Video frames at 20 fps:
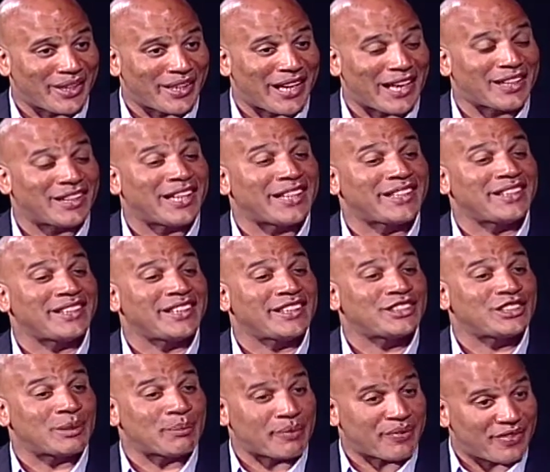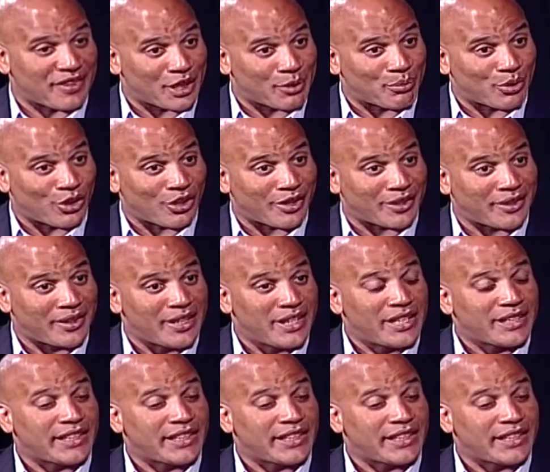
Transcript: and I'd like to get some of them on